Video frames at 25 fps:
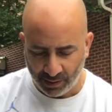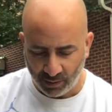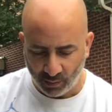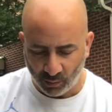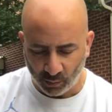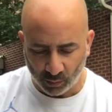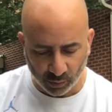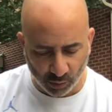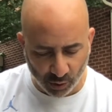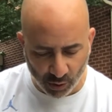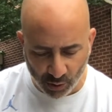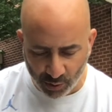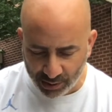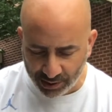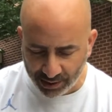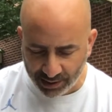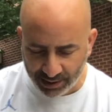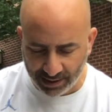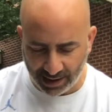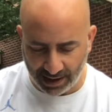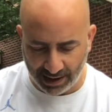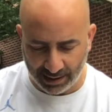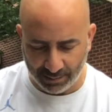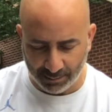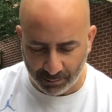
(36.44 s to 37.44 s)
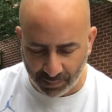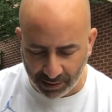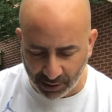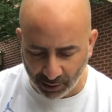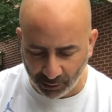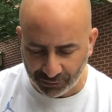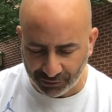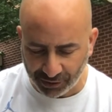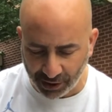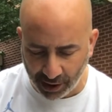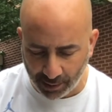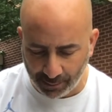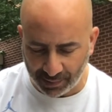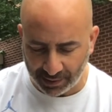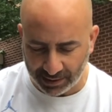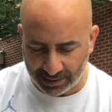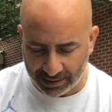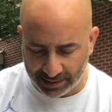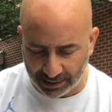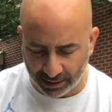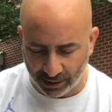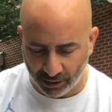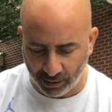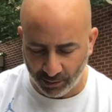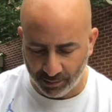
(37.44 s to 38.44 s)
rooted and built up in
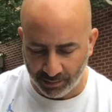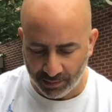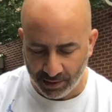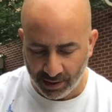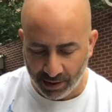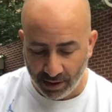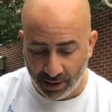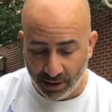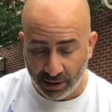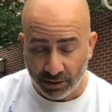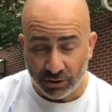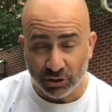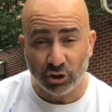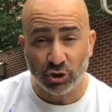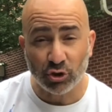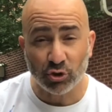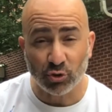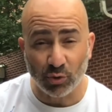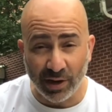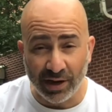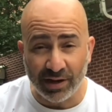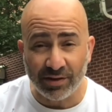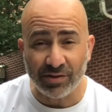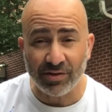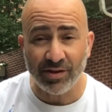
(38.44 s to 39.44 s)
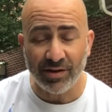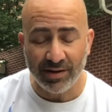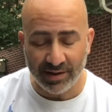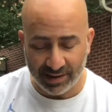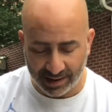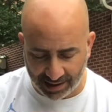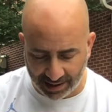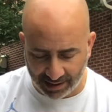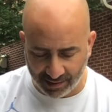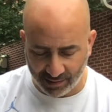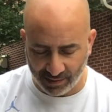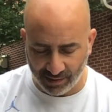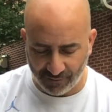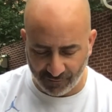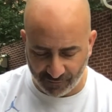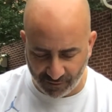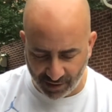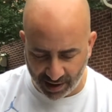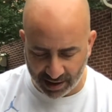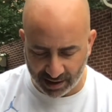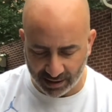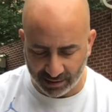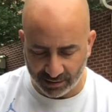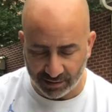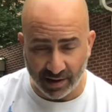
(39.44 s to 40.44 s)
Him, strengthened in the
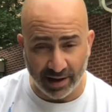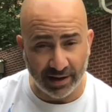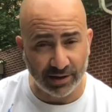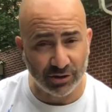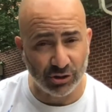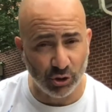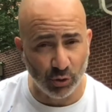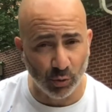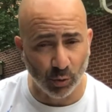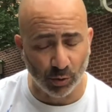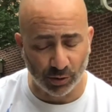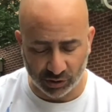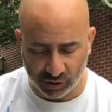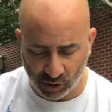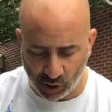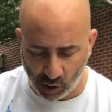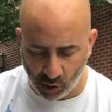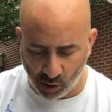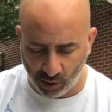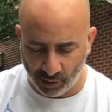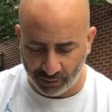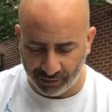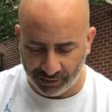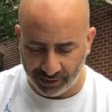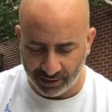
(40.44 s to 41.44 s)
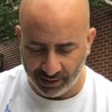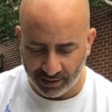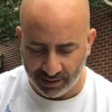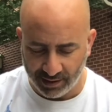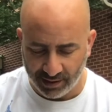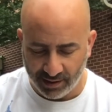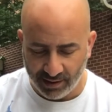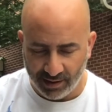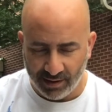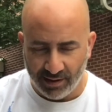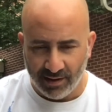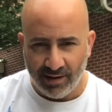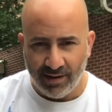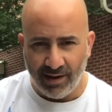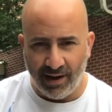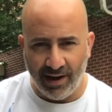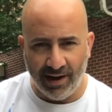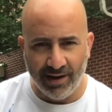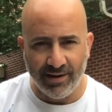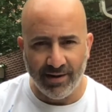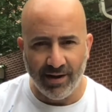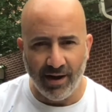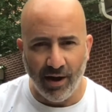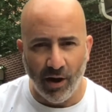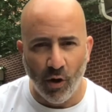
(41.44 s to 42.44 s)
faith as you were taught,
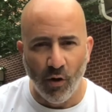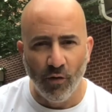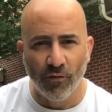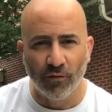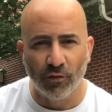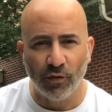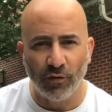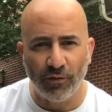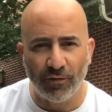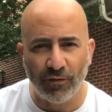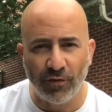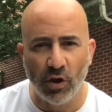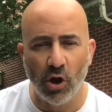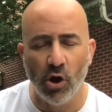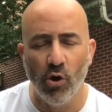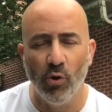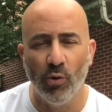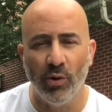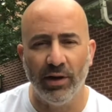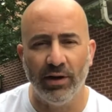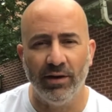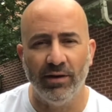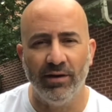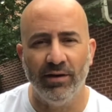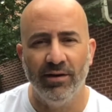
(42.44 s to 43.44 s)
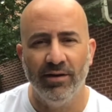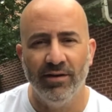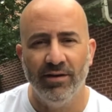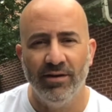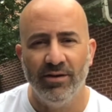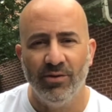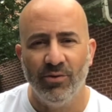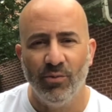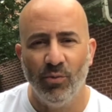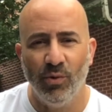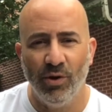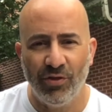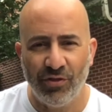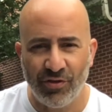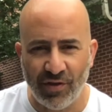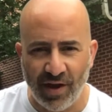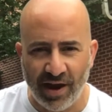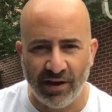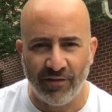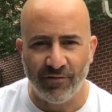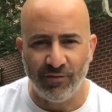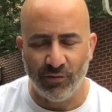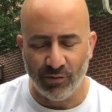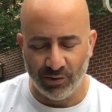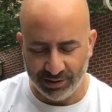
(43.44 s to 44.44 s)
and overflowing with
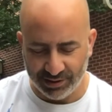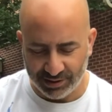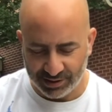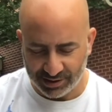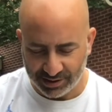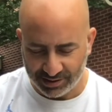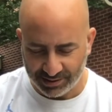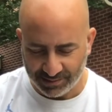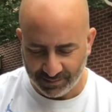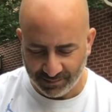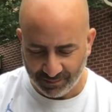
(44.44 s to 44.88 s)
thankfulness.